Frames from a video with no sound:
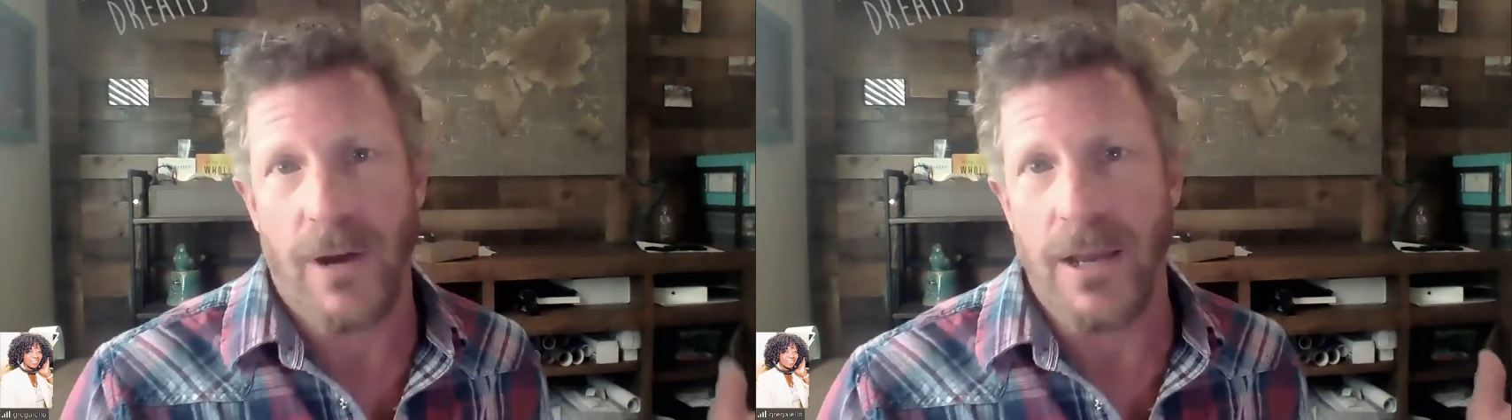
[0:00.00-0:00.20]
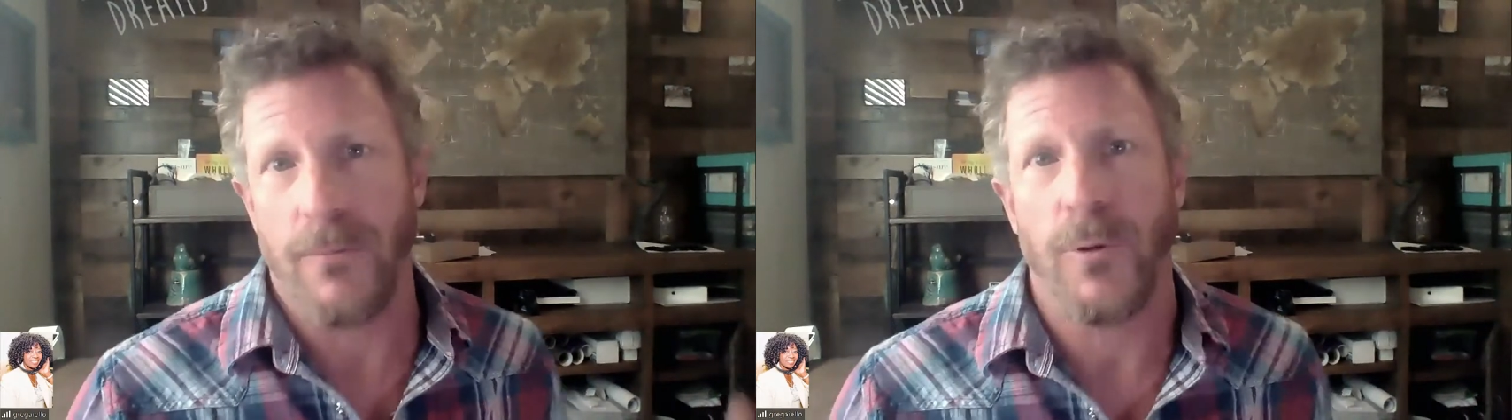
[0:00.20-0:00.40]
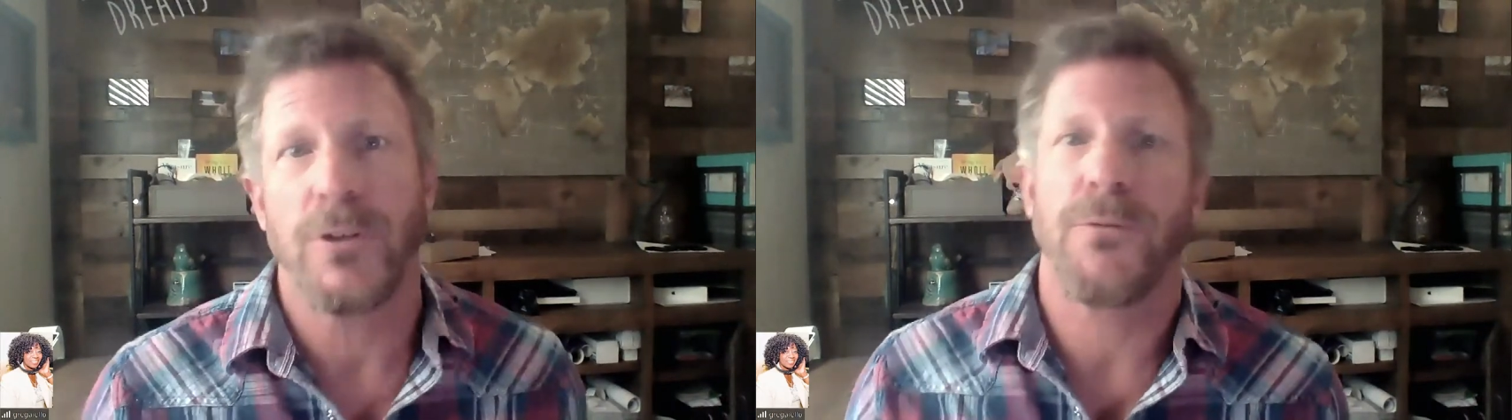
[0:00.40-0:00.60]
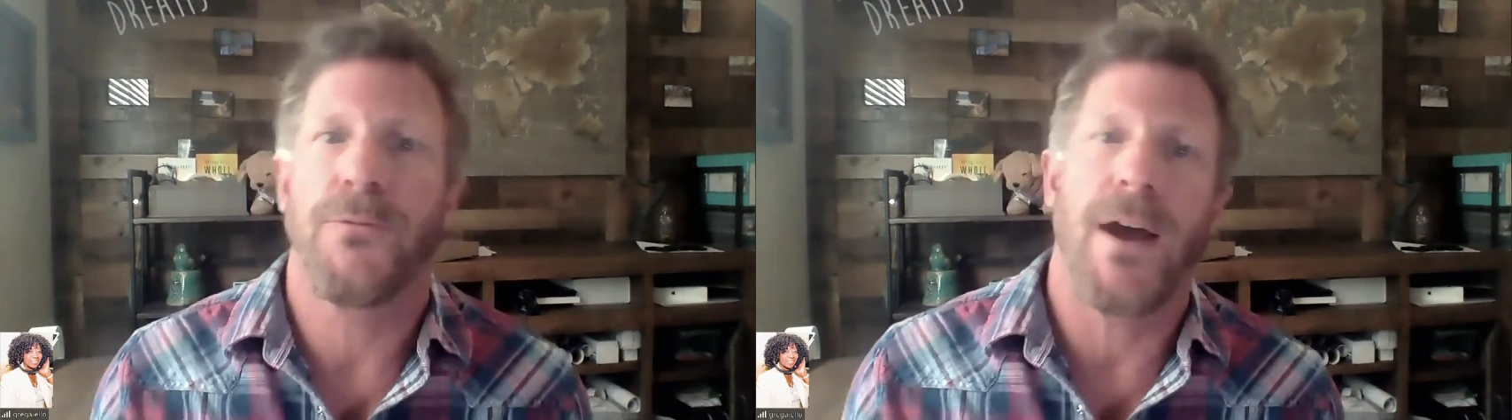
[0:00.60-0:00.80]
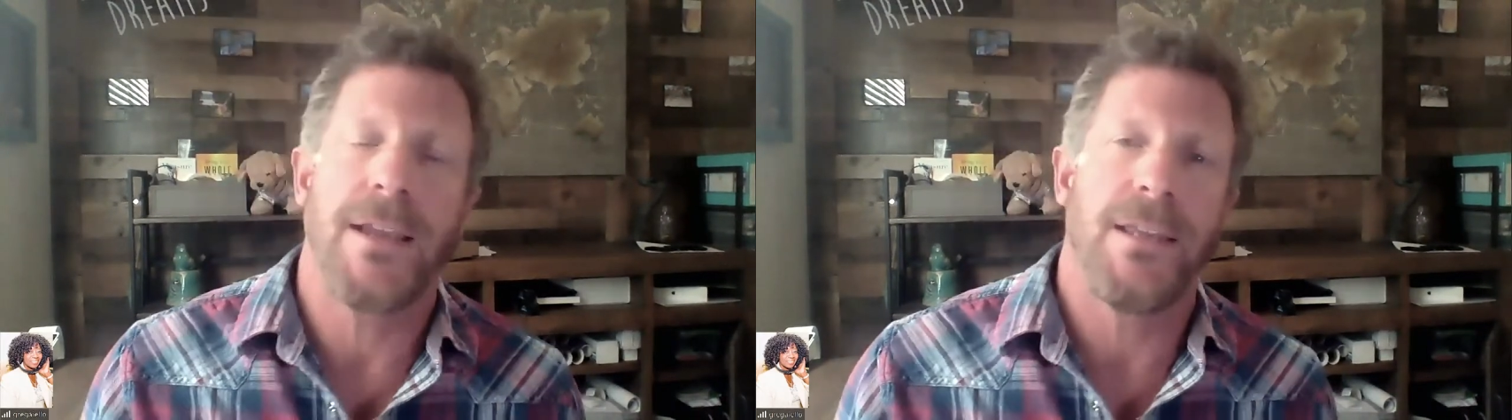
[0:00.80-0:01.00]
right? We're just
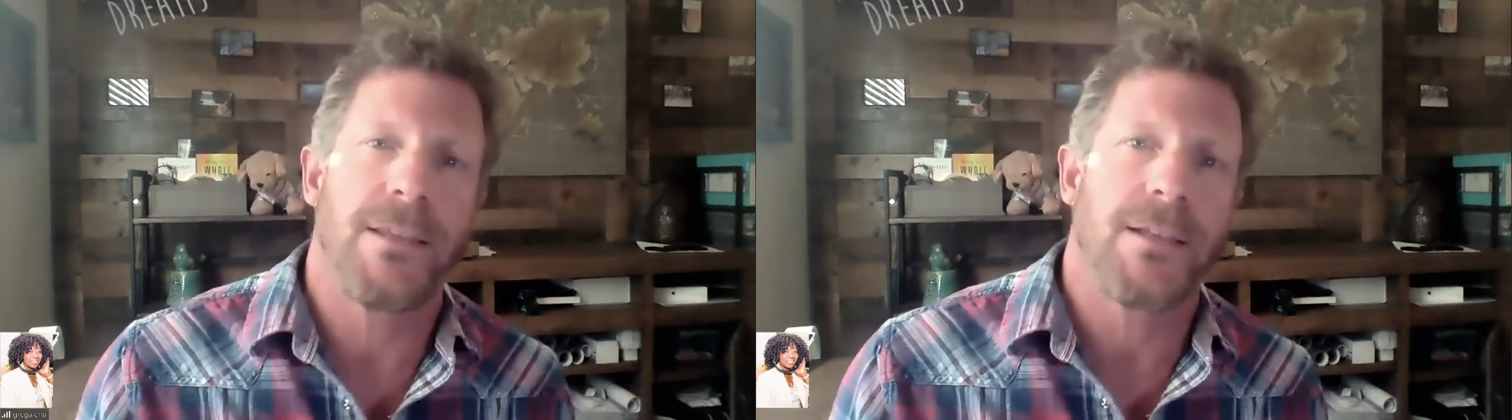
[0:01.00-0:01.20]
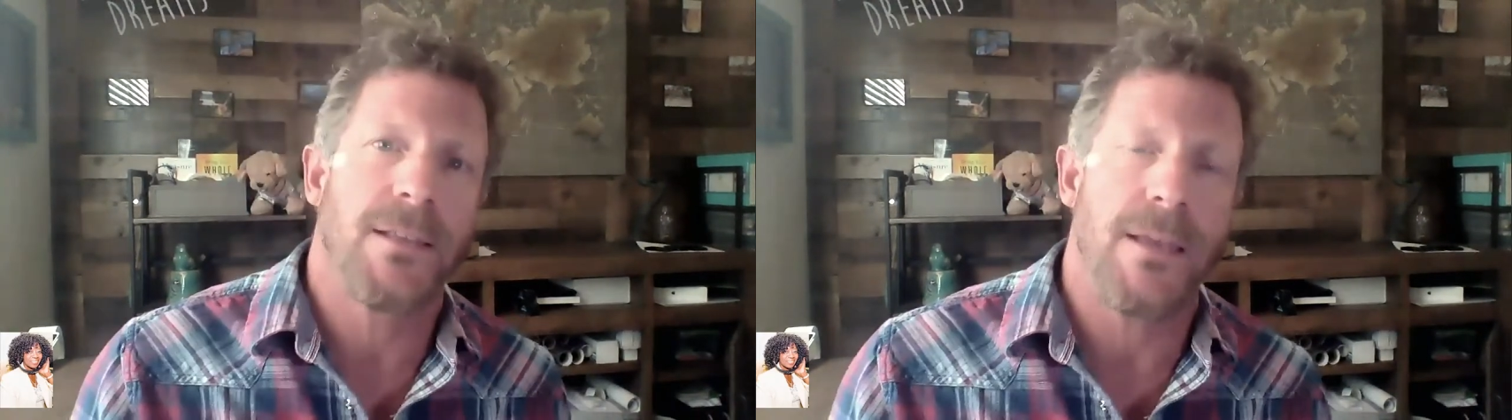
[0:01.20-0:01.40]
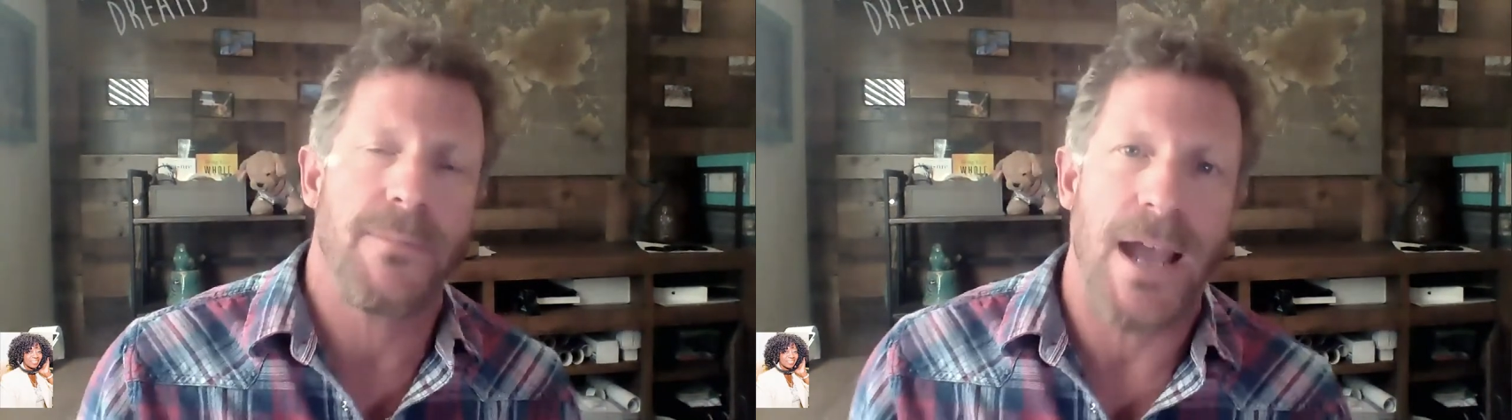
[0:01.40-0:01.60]
finding the clips.